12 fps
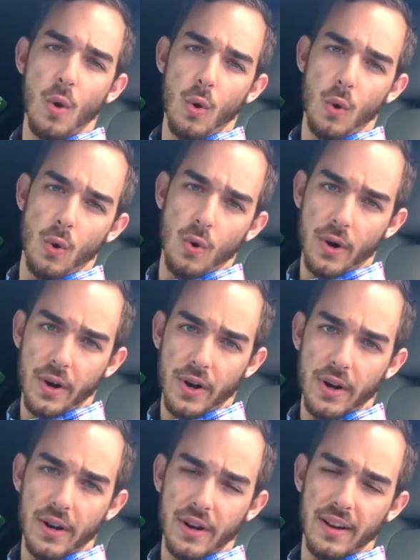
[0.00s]
or
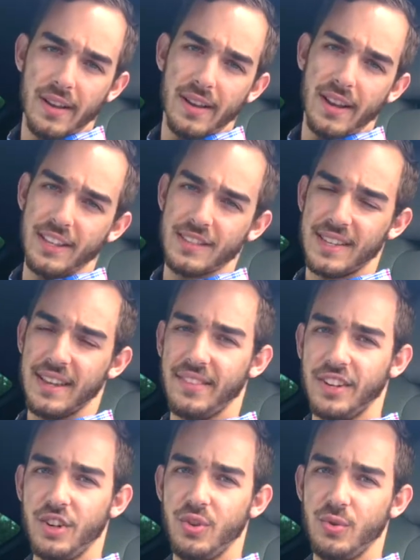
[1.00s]
it's
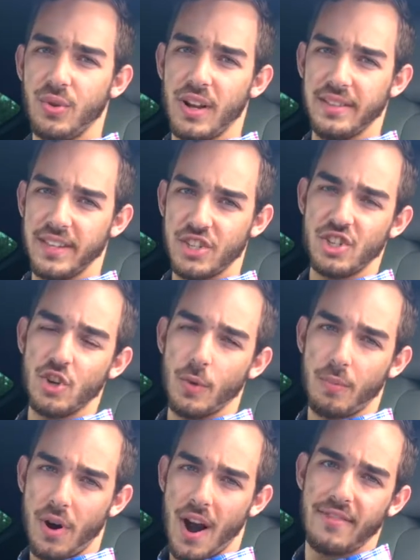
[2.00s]
giving you additional
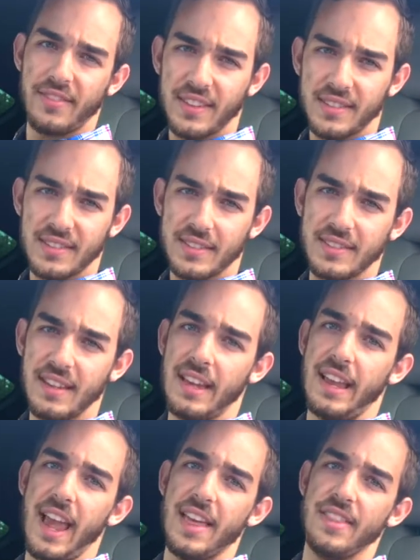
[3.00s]
profits,
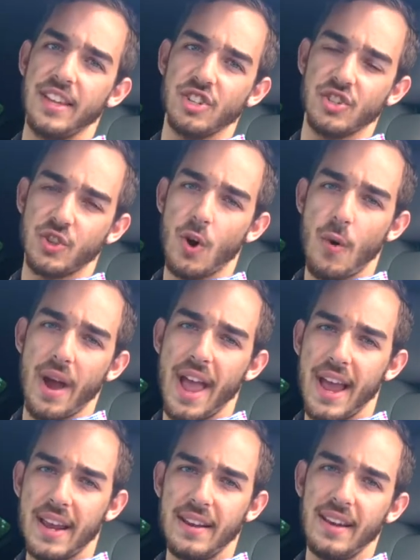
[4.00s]
and they just go
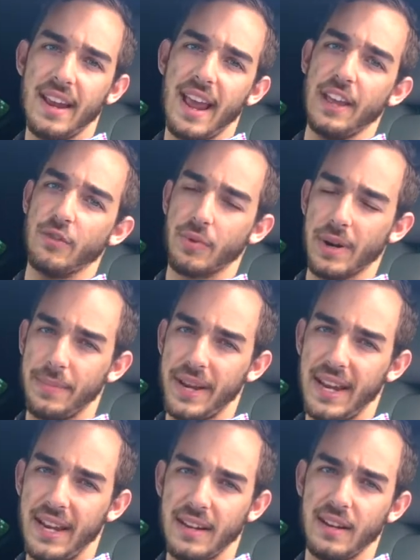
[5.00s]
ahead and
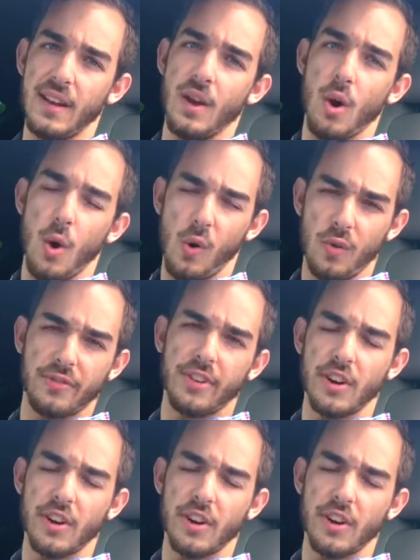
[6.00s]
repeat over